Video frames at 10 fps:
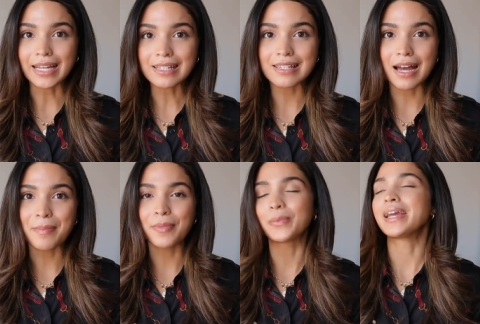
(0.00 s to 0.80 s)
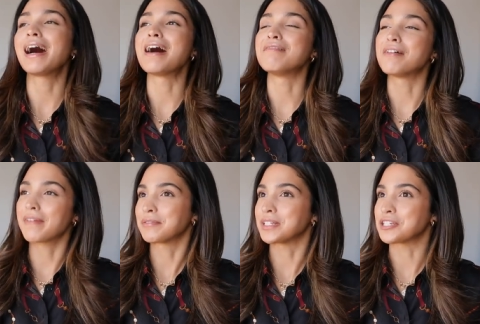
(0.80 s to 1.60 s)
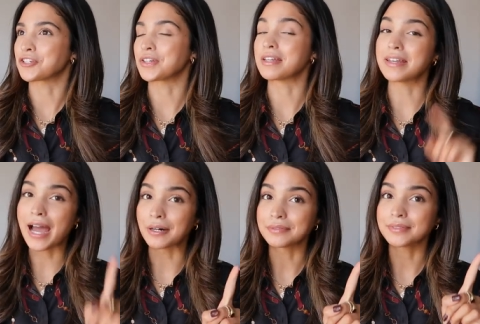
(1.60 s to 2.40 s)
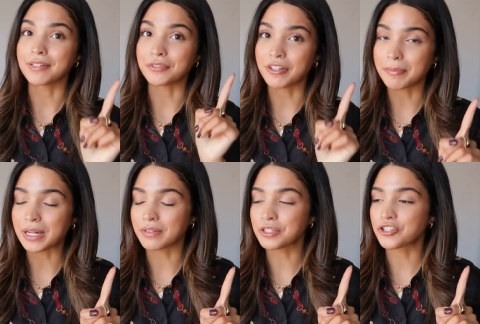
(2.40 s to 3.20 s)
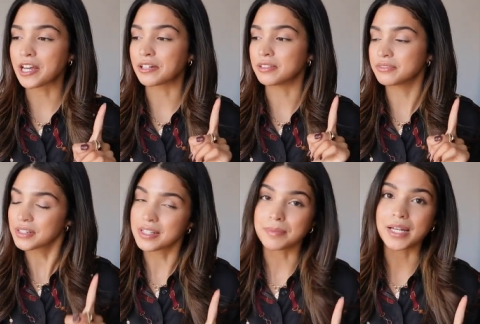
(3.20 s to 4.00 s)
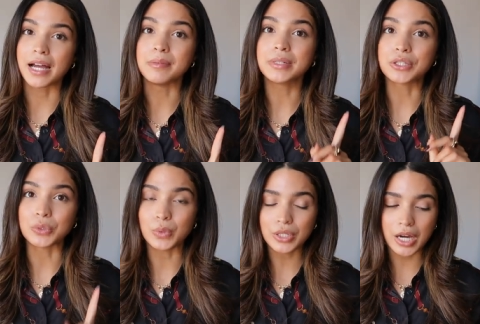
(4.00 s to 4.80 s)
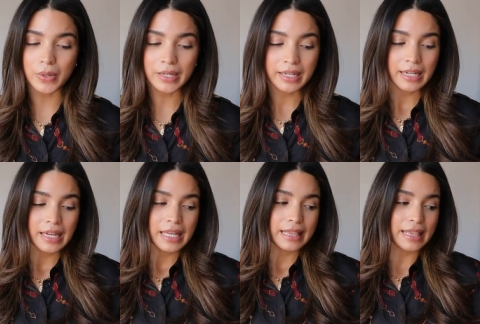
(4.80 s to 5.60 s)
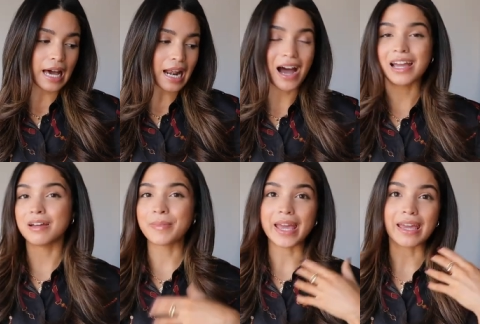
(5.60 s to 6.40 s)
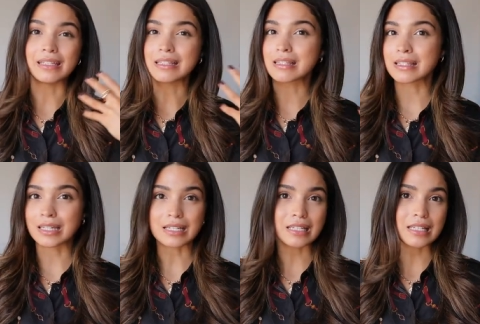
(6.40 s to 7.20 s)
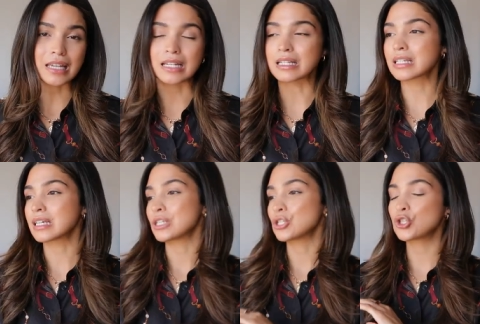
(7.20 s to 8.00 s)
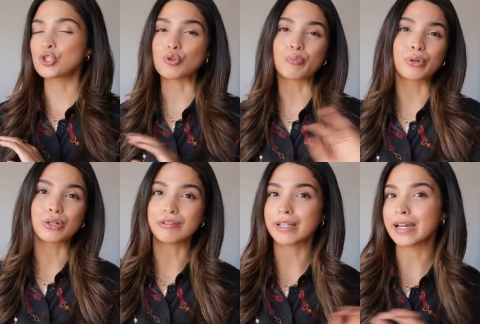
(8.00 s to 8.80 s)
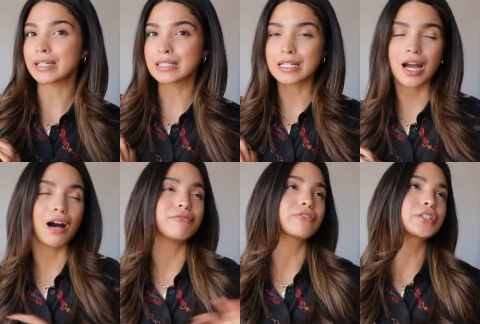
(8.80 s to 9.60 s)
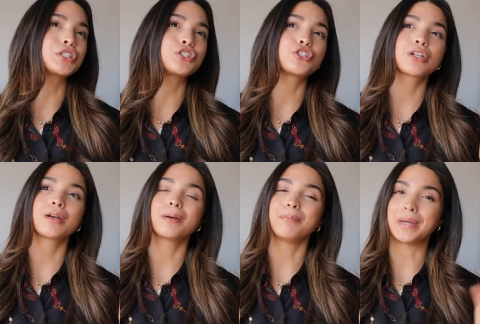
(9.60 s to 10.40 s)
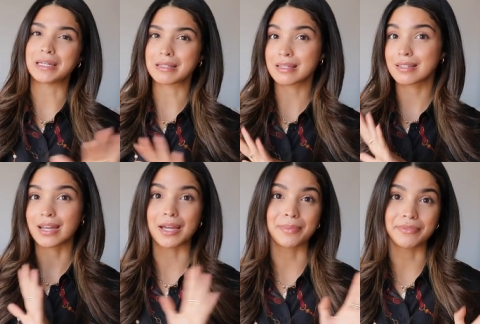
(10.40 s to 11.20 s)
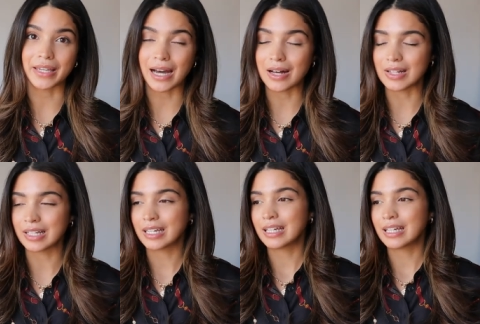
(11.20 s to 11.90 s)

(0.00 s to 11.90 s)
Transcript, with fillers: Next up, we have a foundation. Now, if you have been on this channel for some time, you will know that I am a skin tint, super light coverage base type of gal.